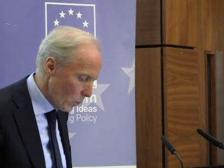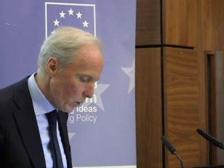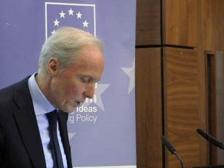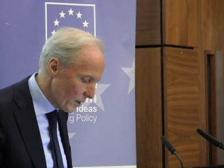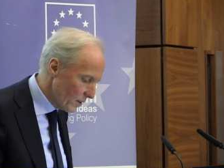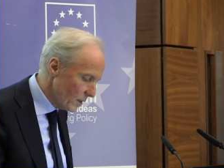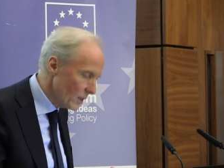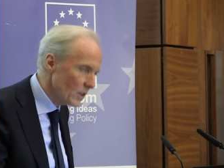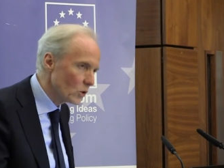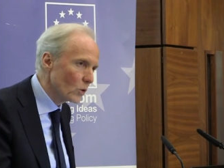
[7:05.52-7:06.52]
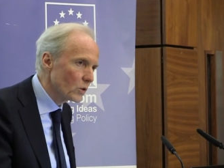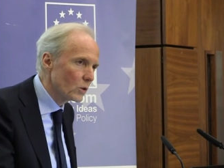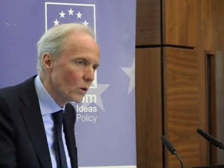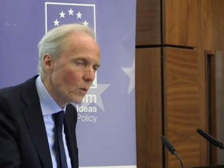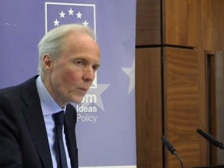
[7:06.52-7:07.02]
what I think is
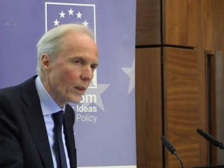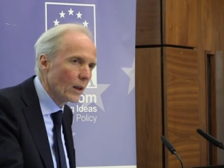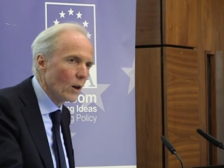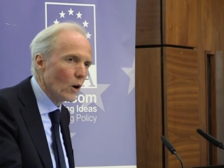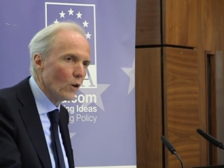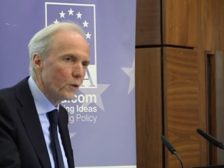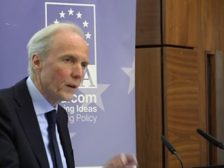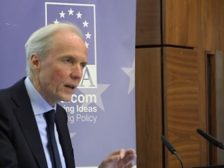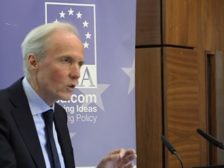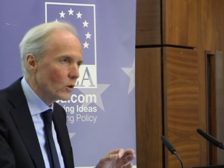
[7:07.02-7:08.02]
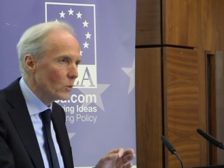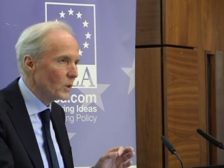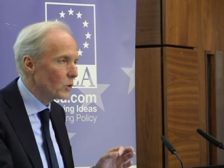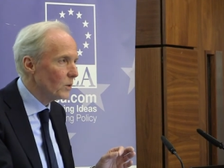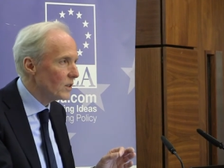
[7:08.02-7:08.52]
also a factor
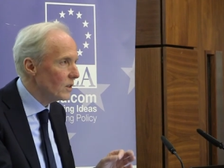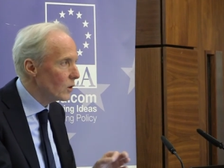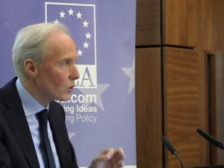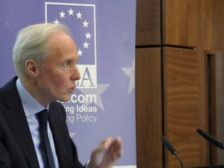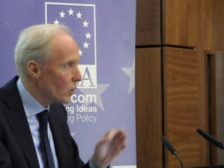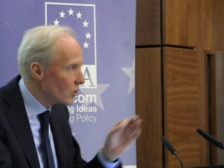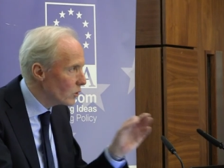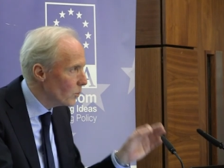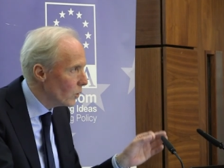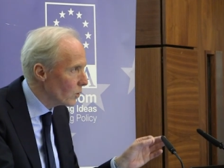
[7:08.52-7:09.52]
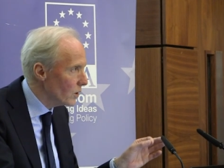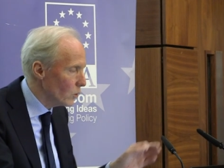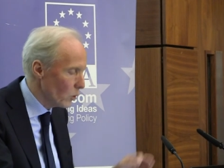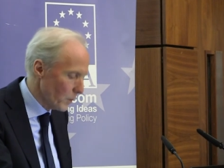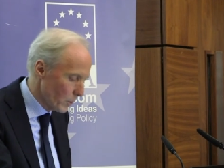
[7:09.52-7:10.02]
which we see across the board
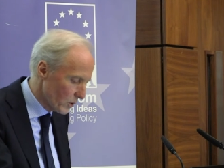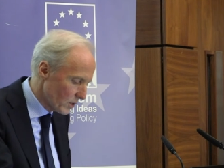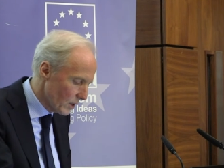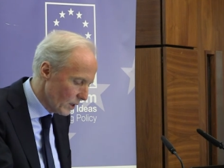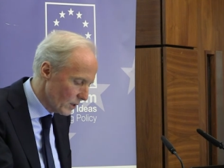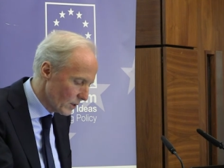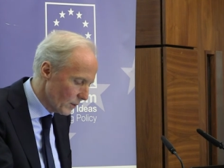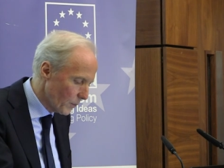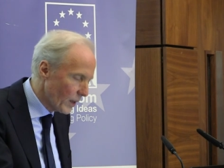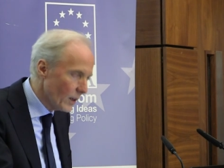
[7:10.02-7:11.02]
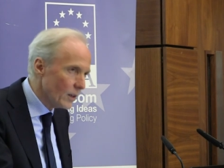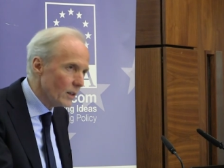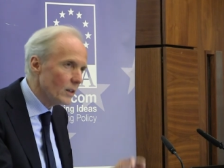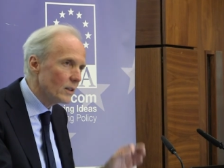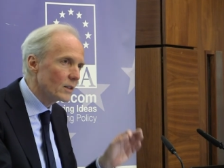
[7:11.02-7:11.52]
in all member states
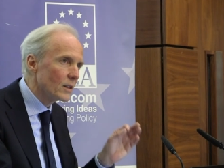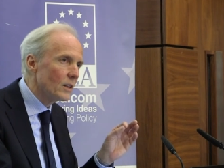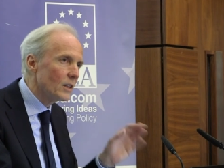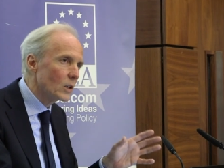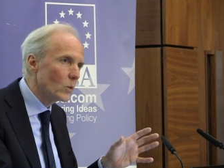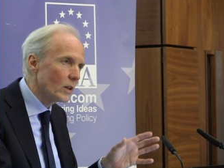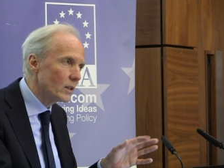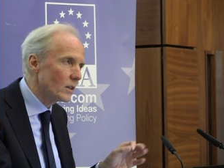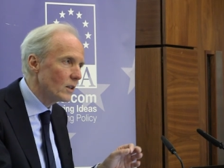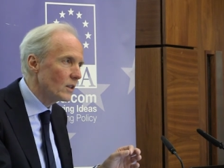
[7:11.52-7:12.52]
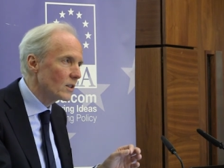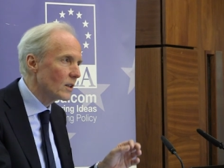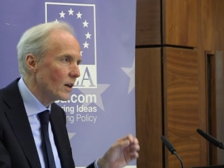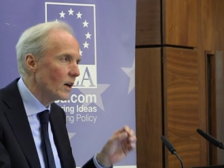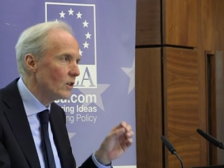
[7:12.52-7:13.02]
is inequalities
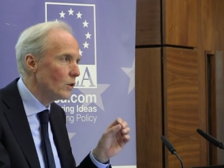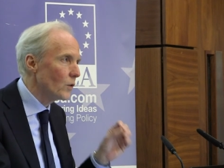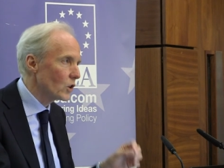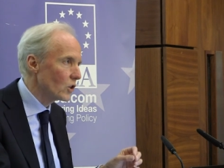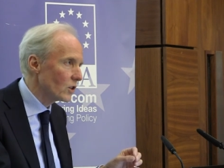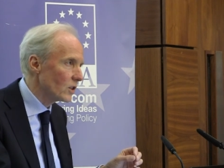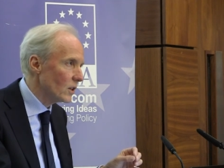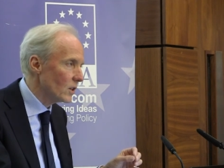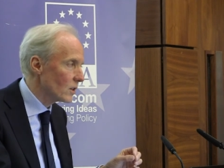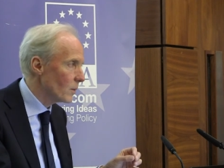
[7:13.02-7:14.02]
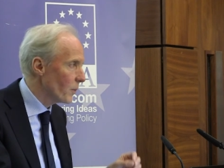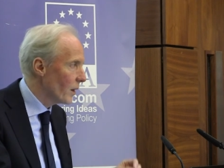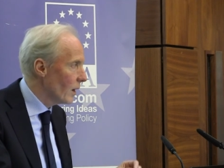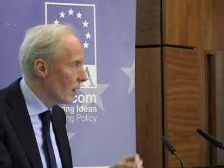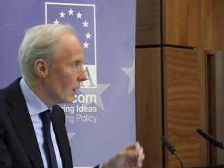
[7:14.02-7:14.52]
and divergences.
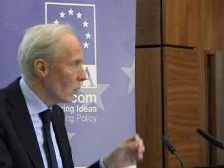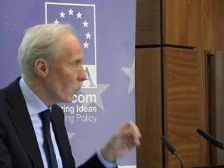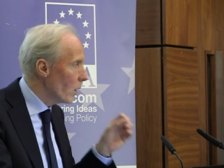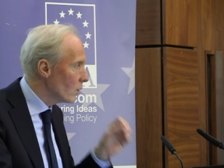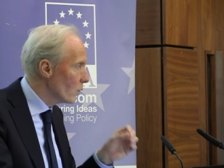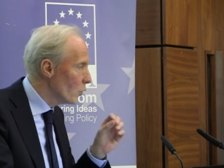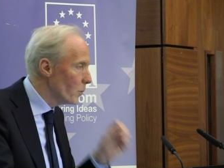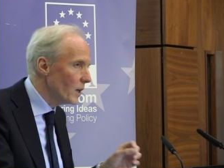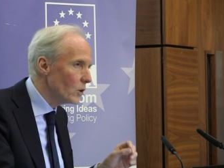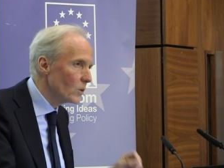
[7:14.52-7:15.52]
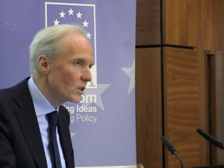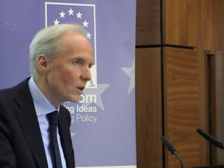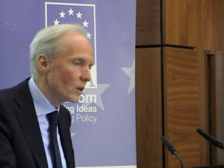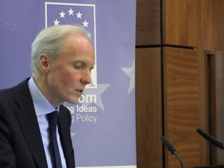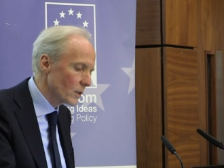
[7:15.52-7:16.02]
One of the main
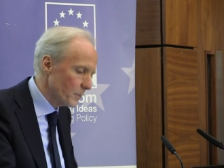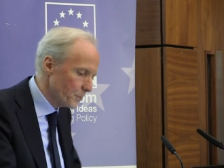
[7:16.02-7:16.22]
results